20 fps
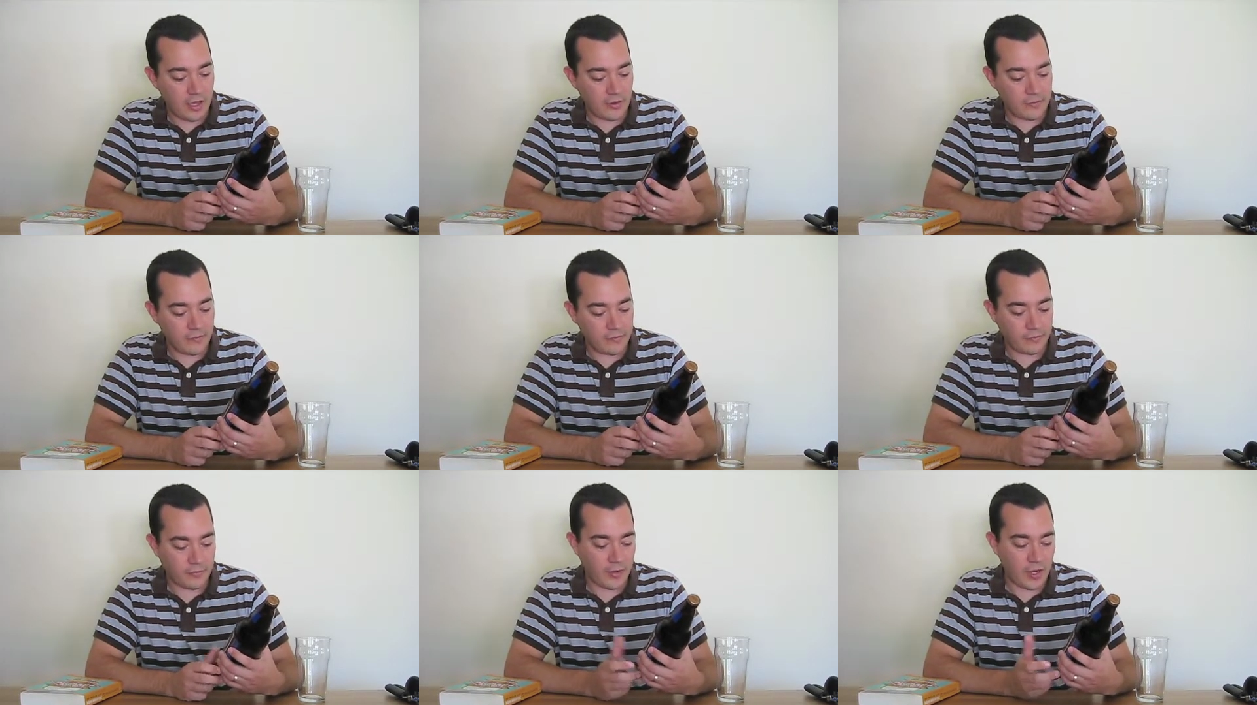
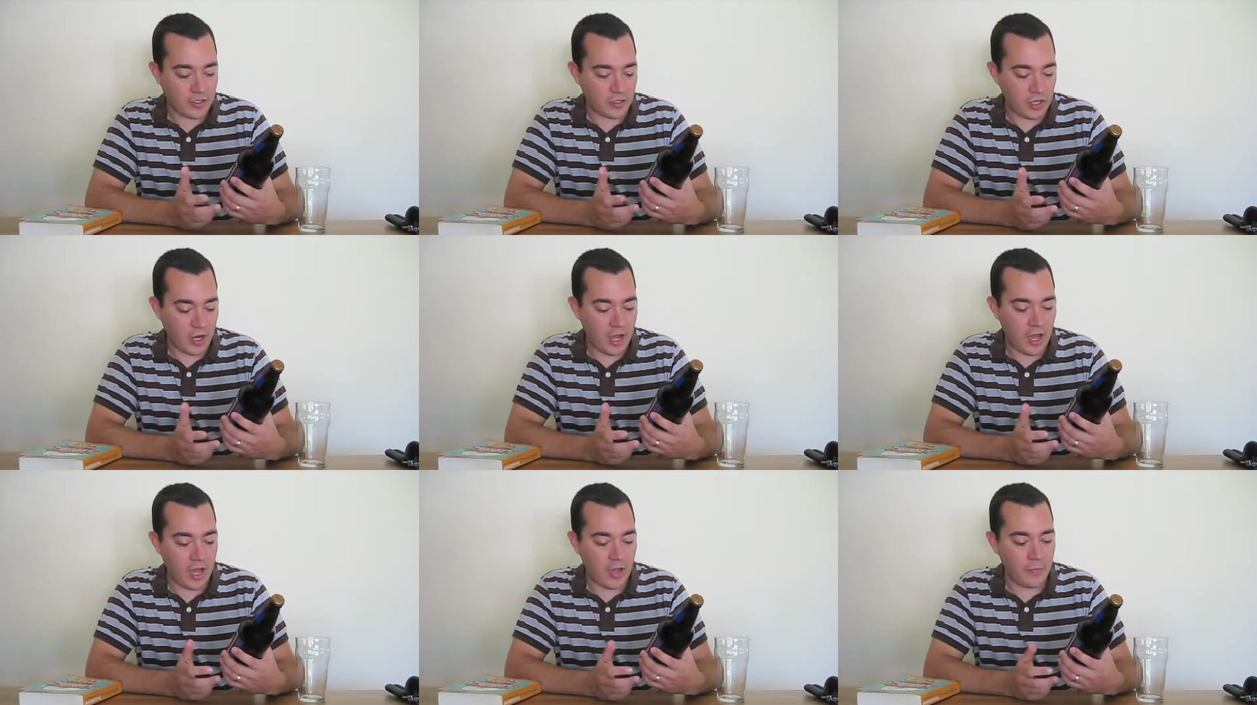Fresh
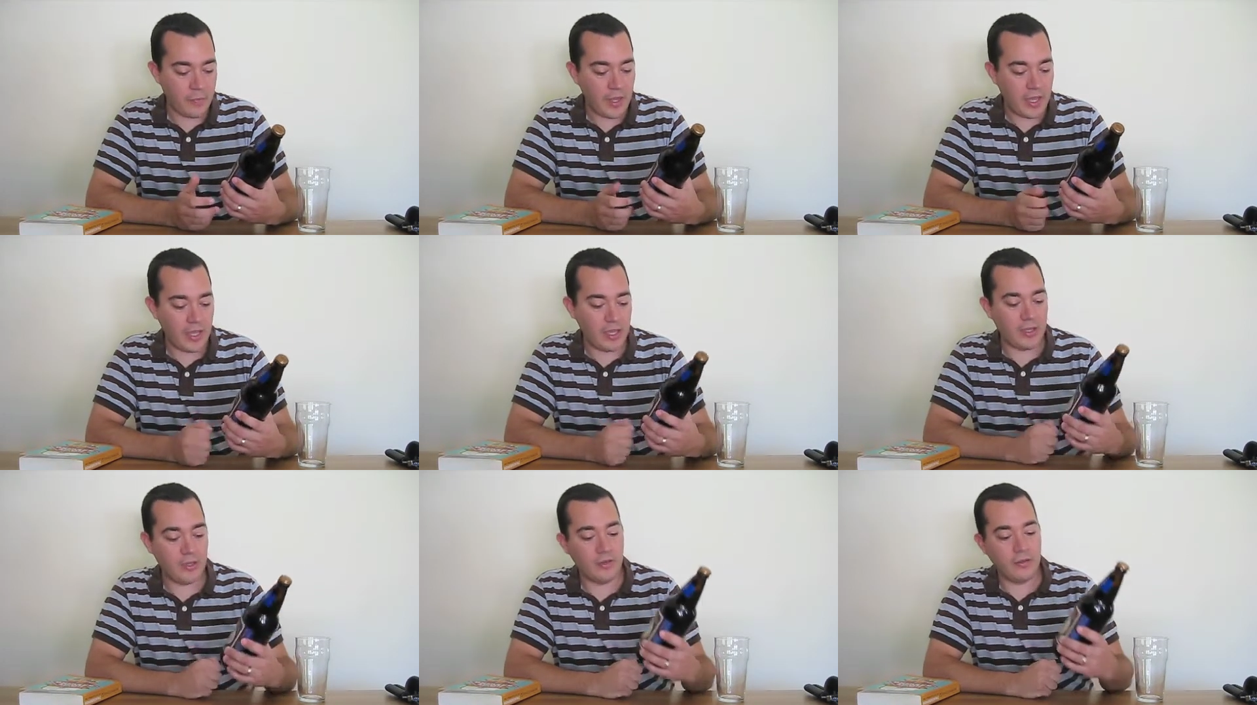Hop
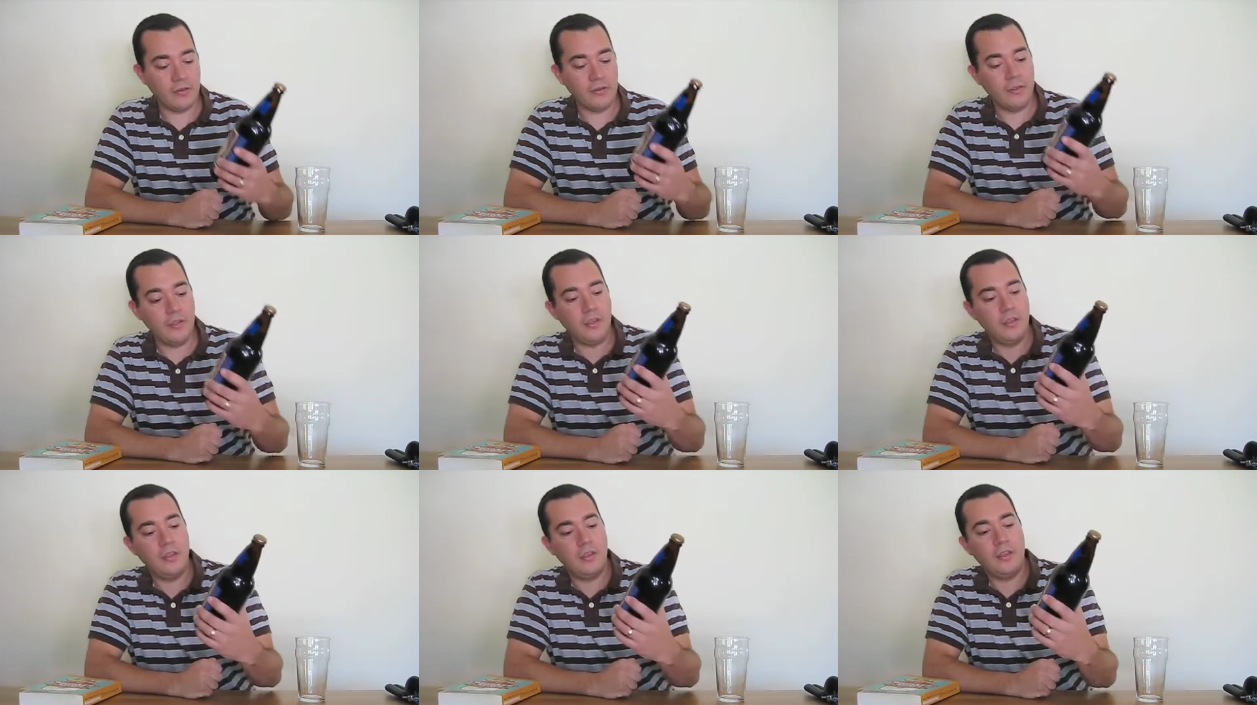Ale.
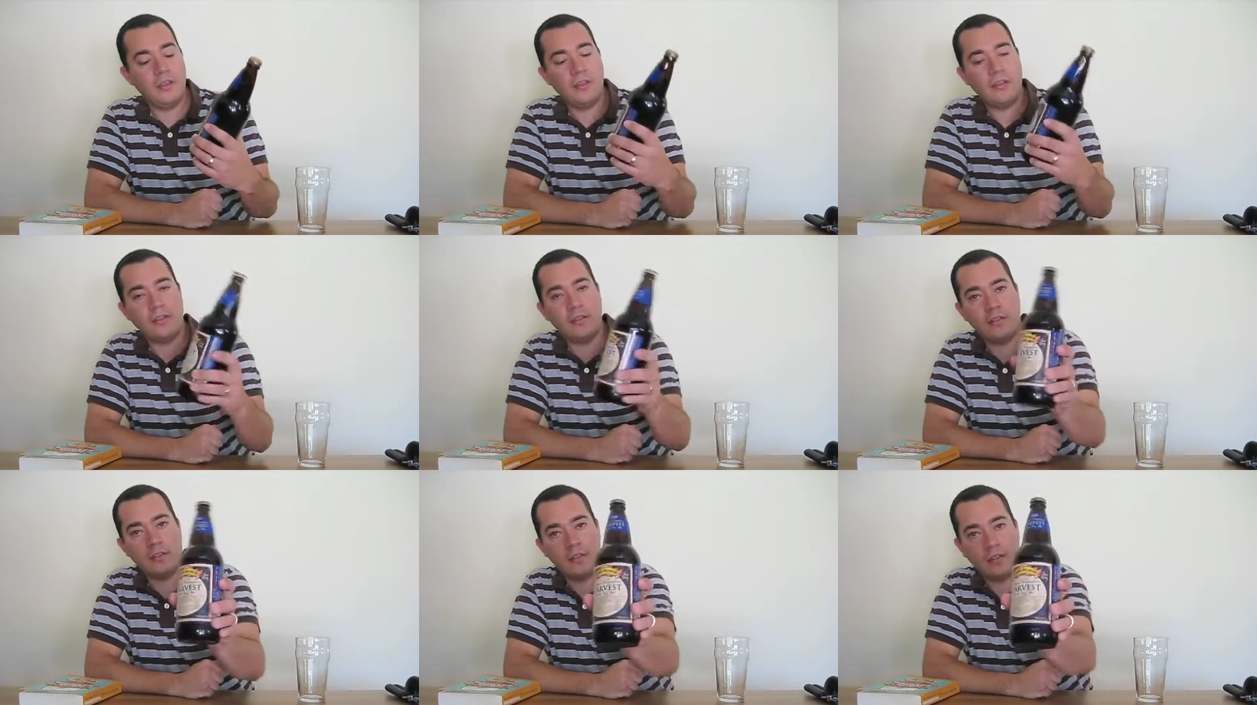
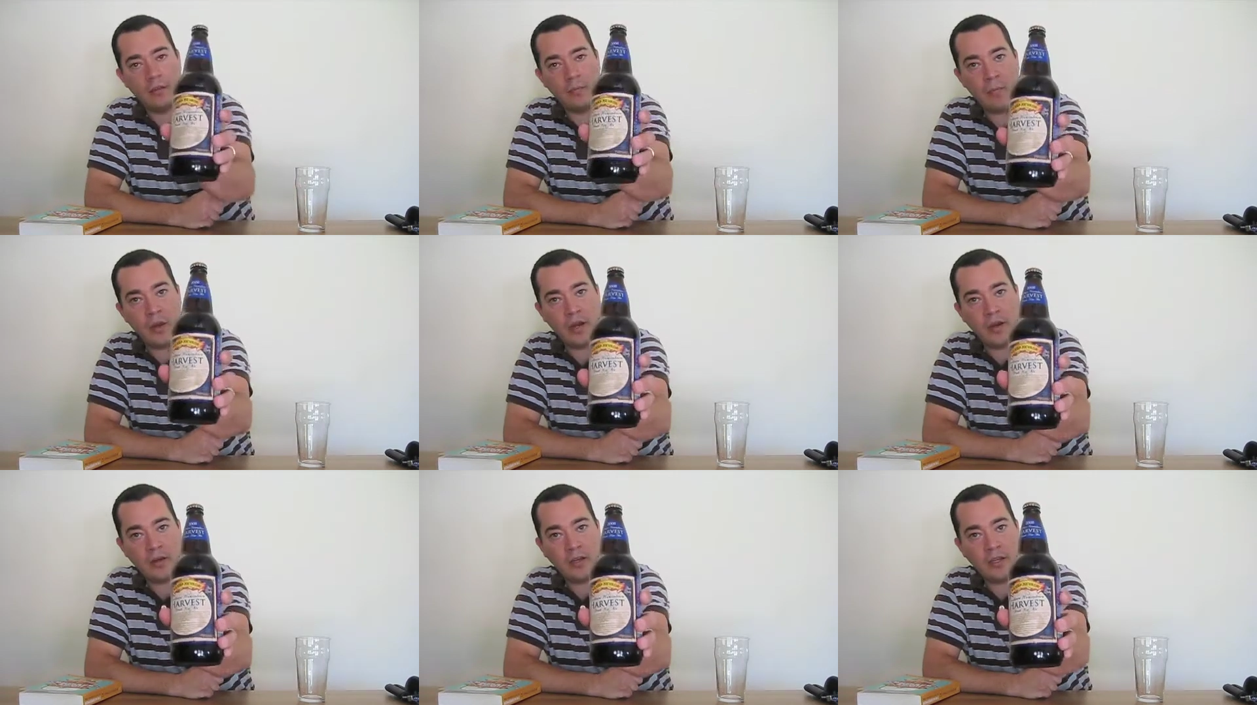This is an
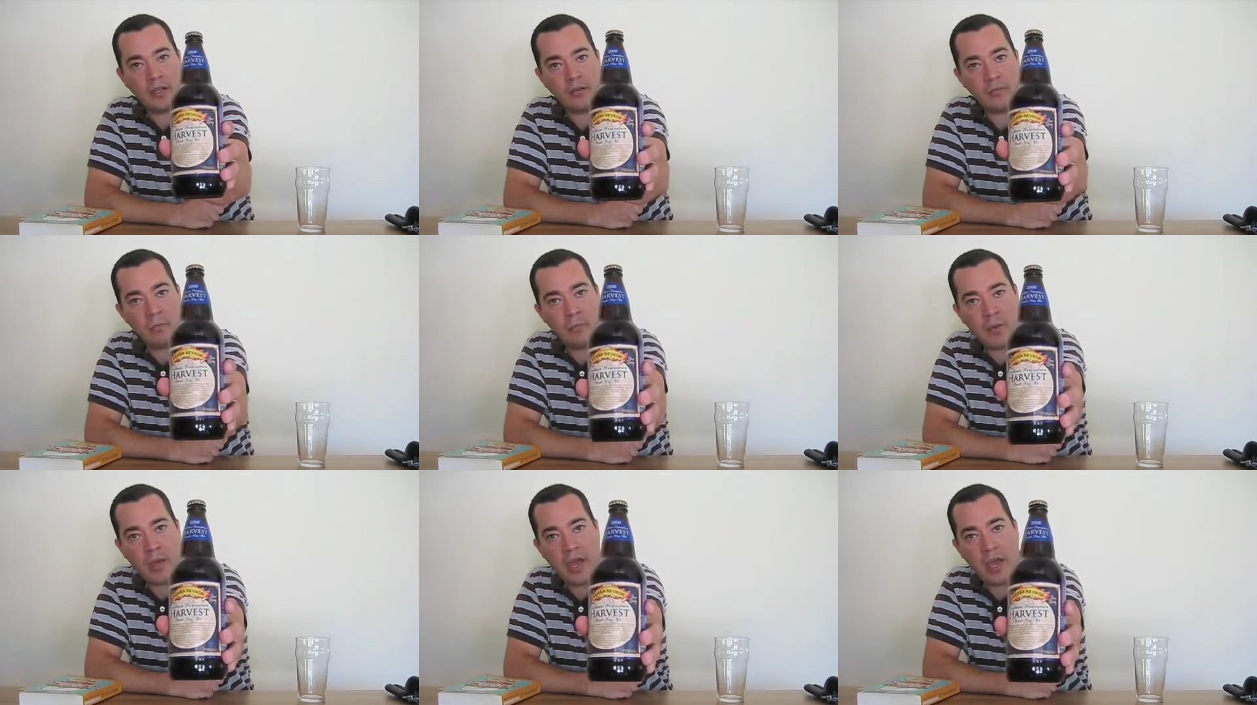
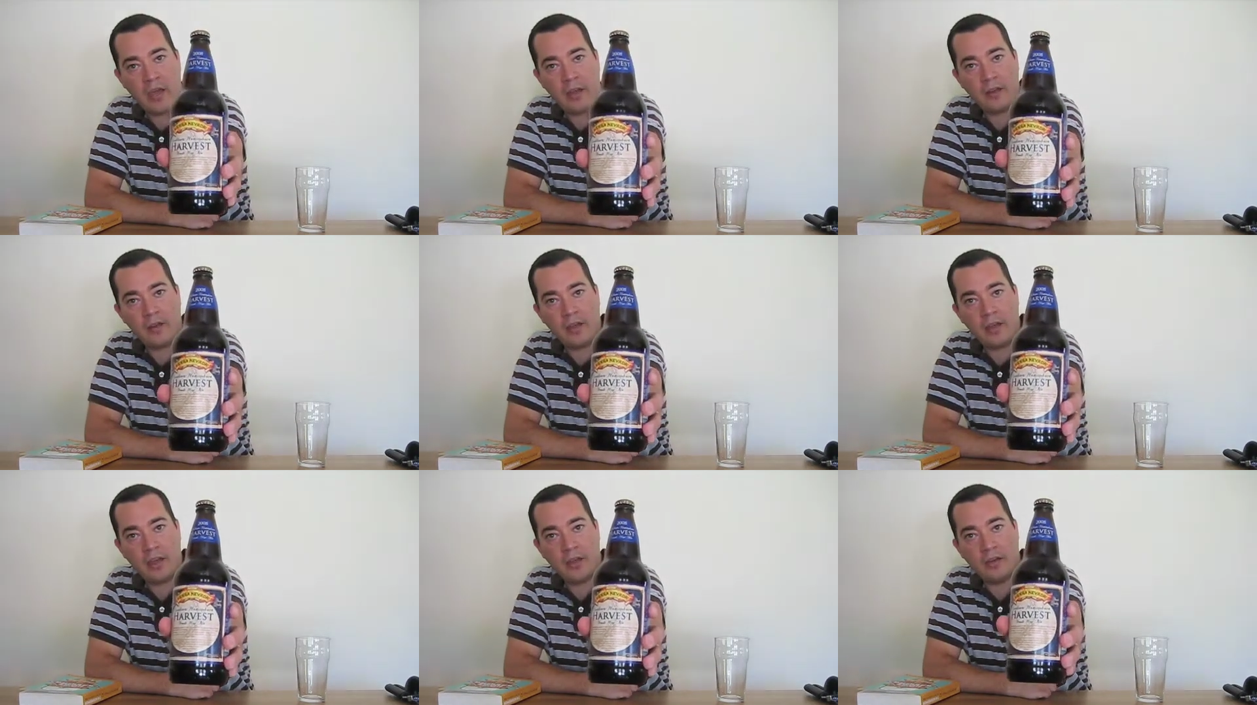American
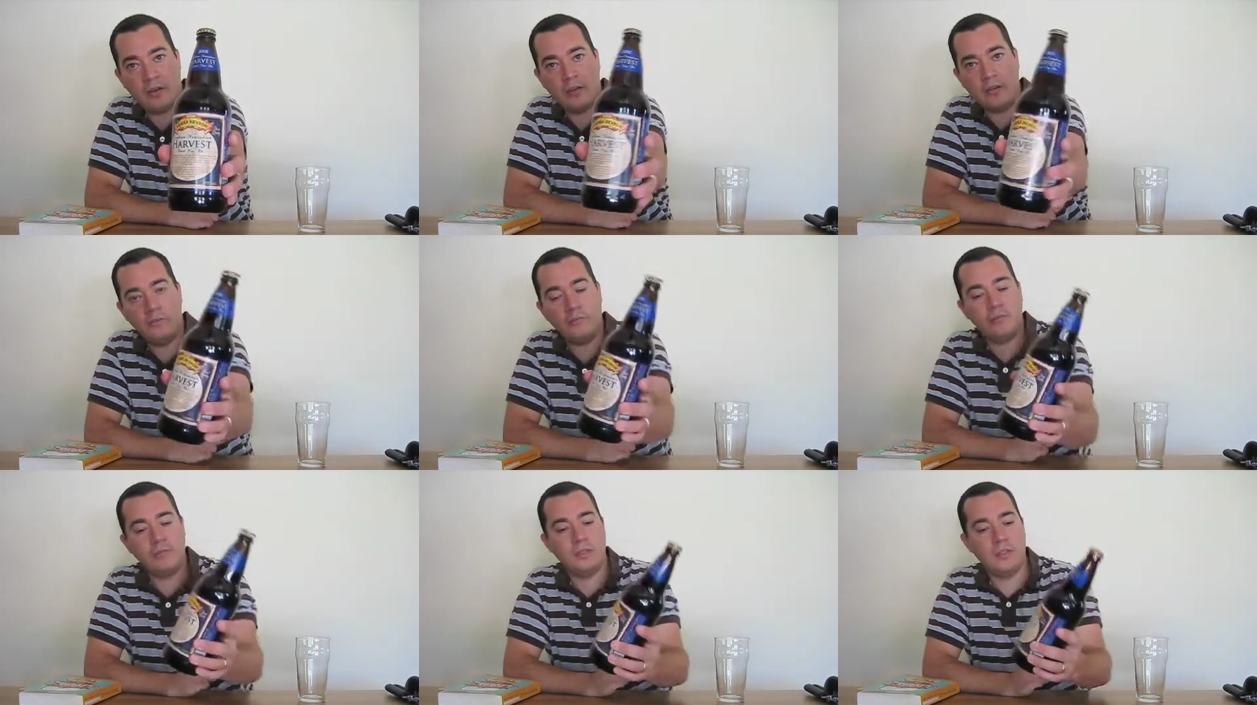Pale
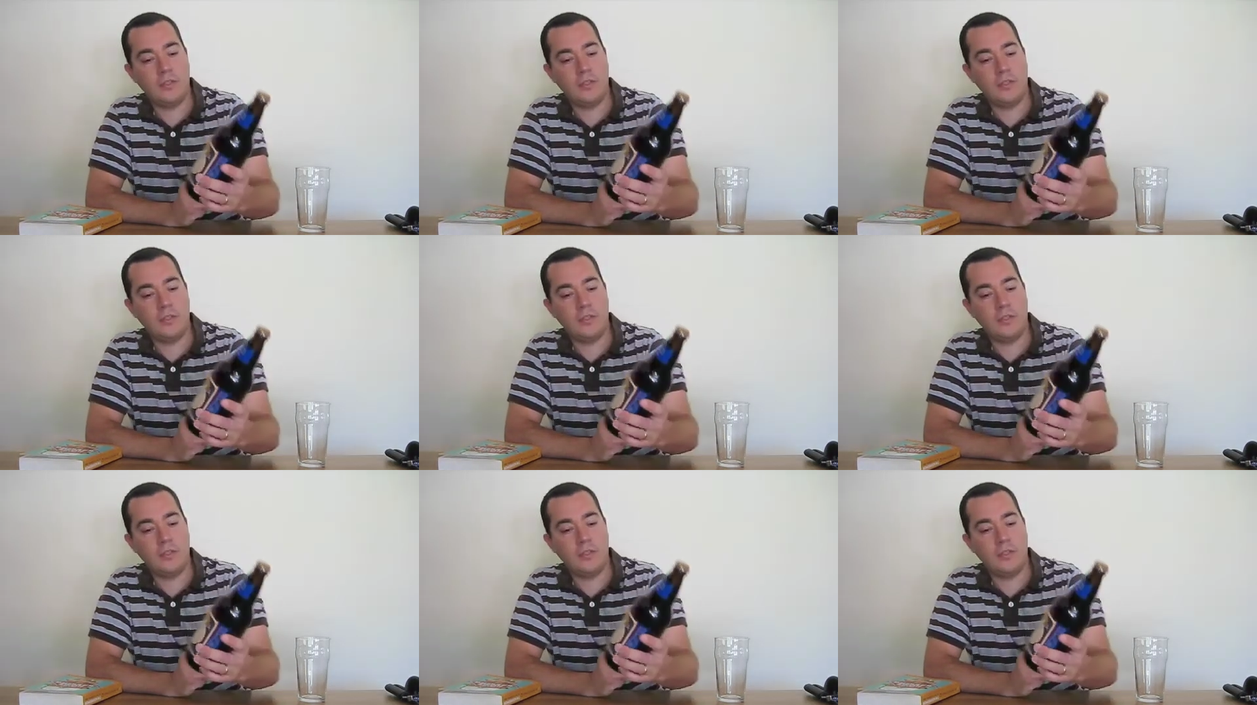Ale,